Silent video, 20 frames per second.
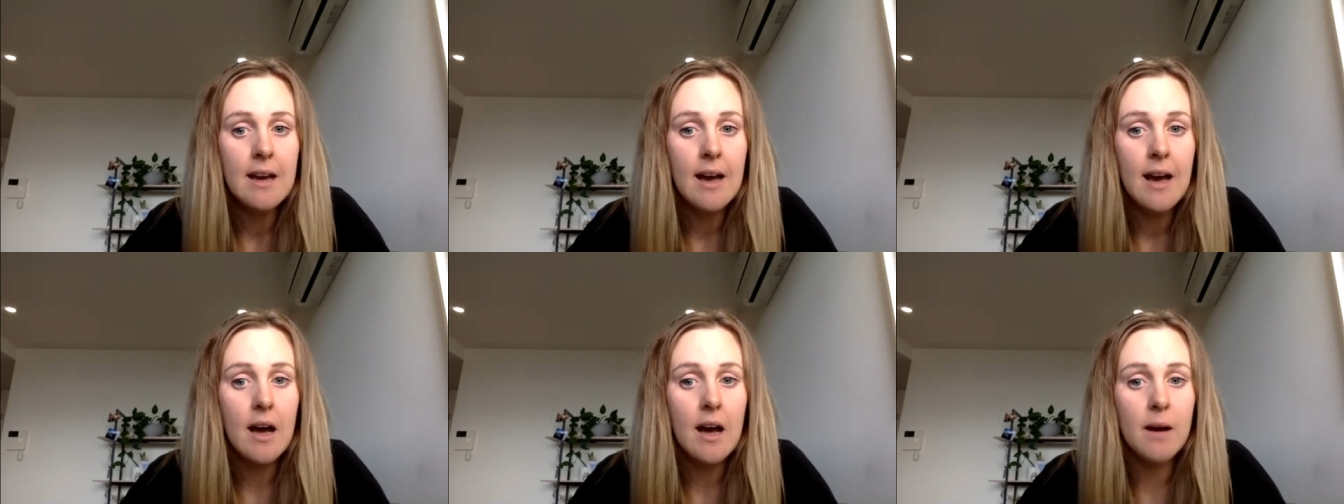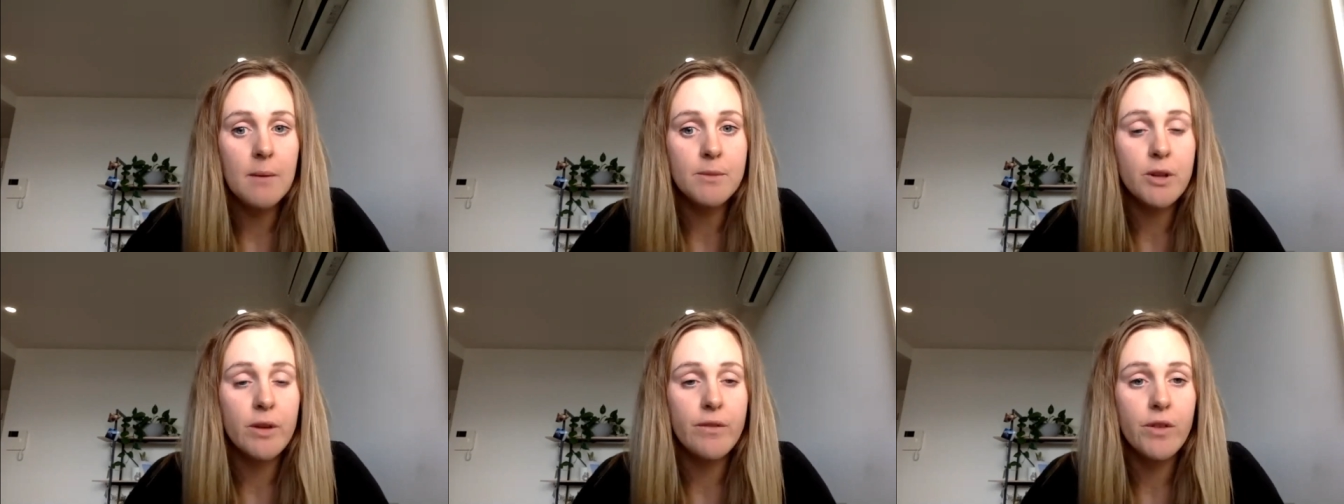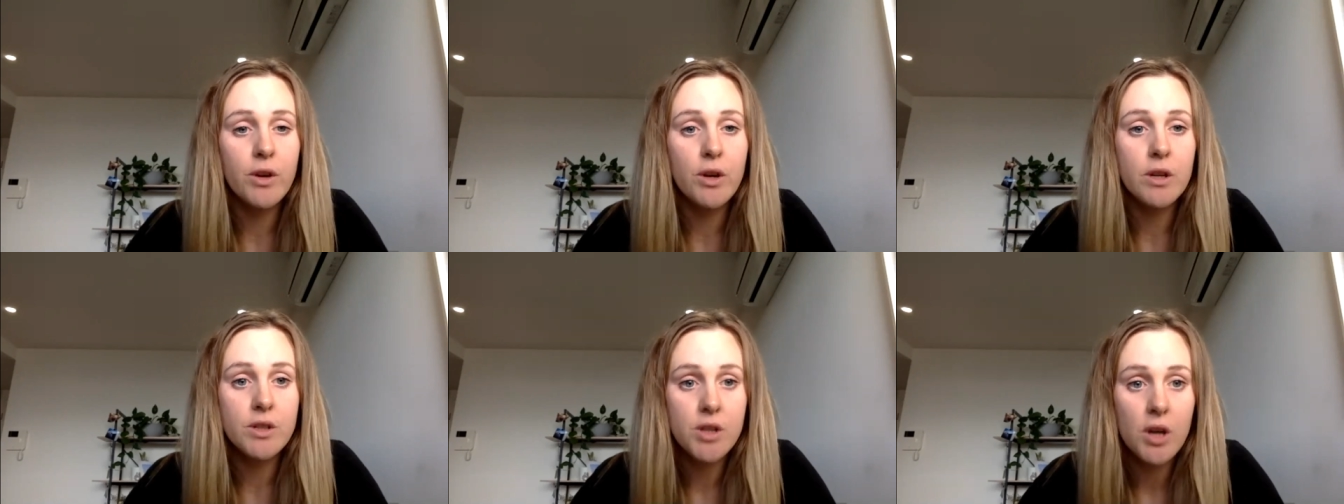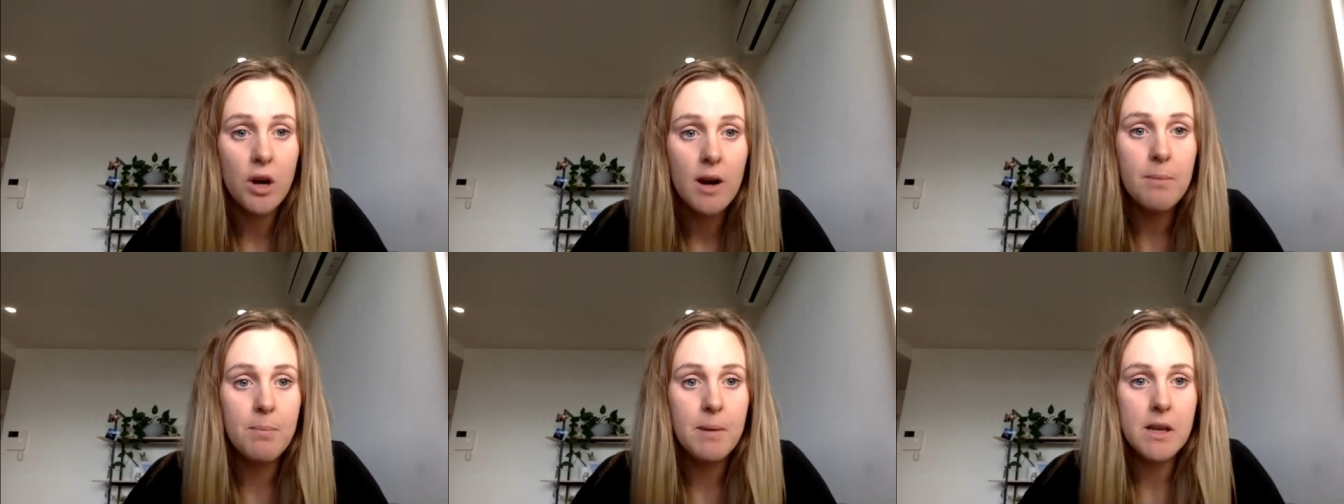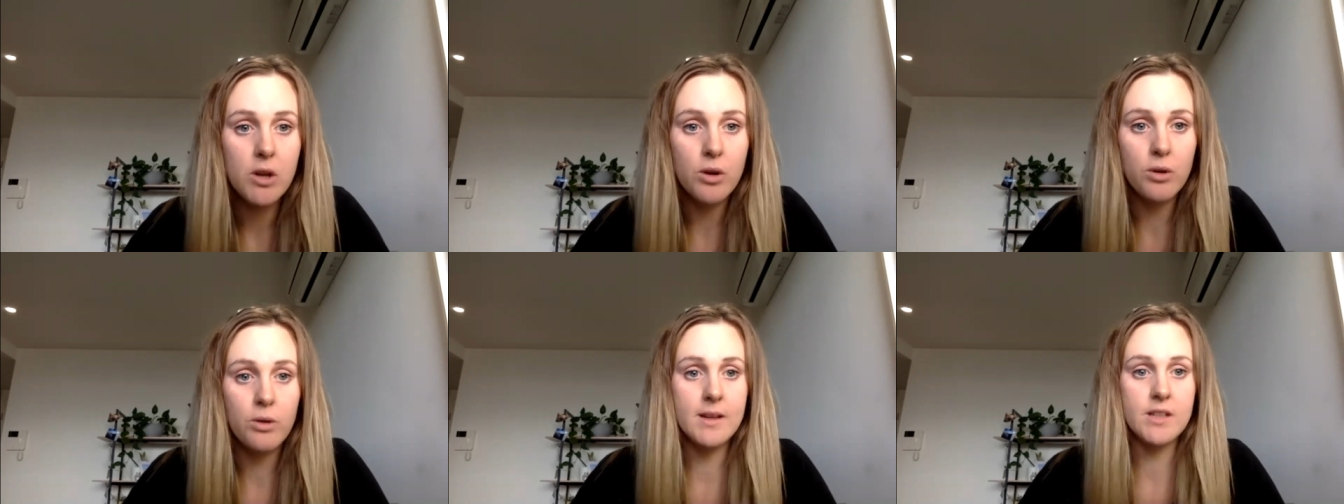So if you can type
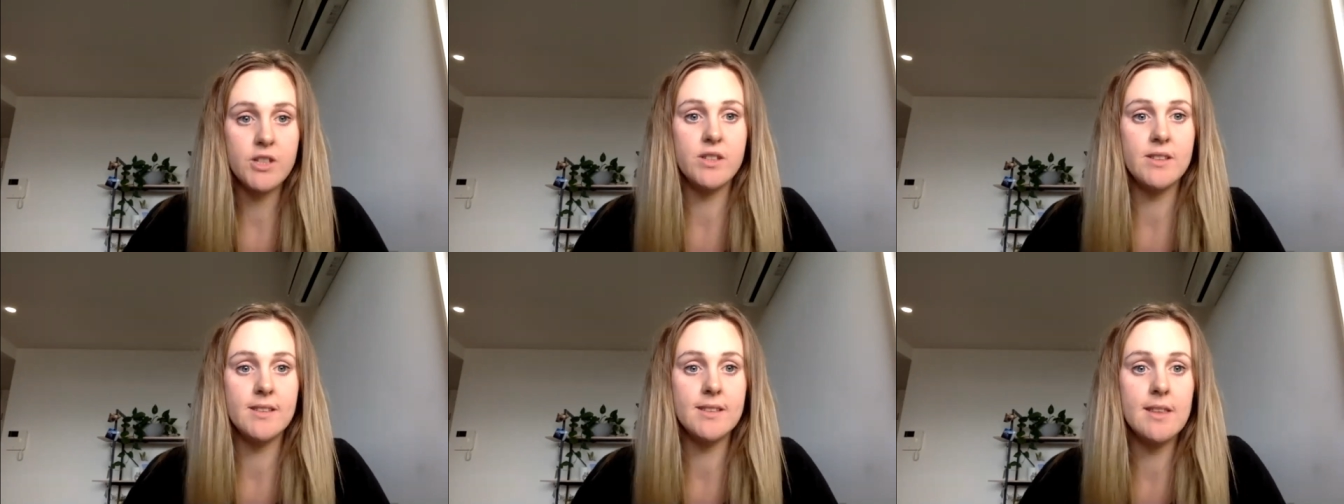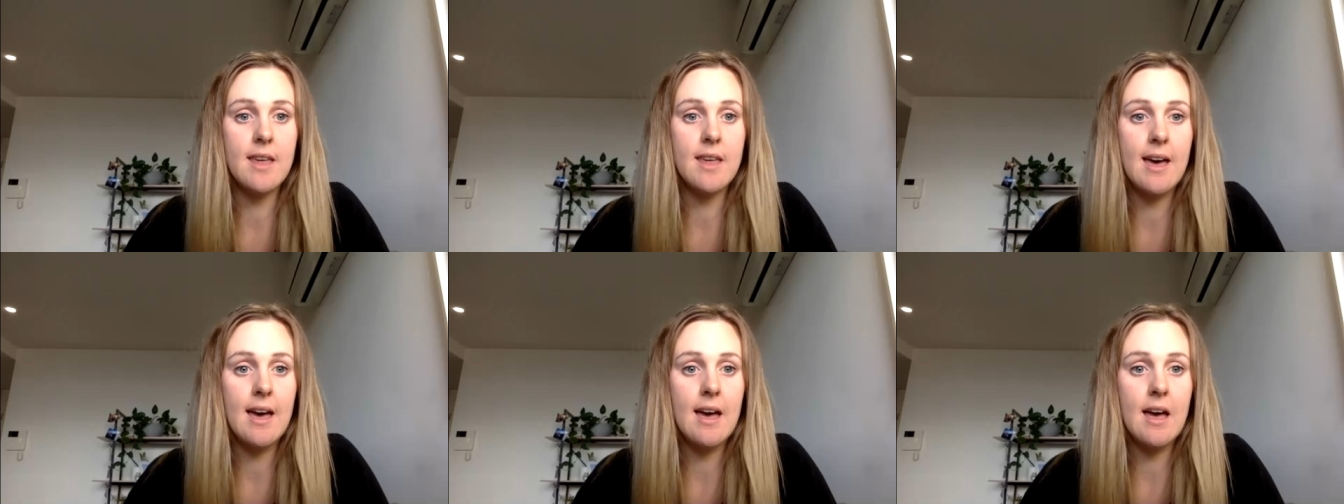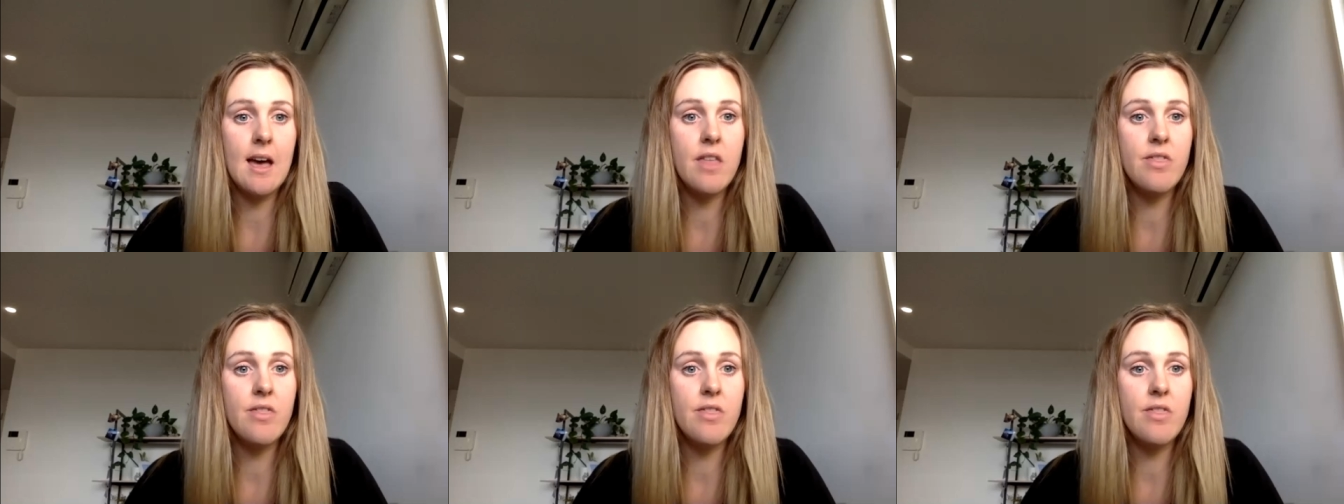in your questions there,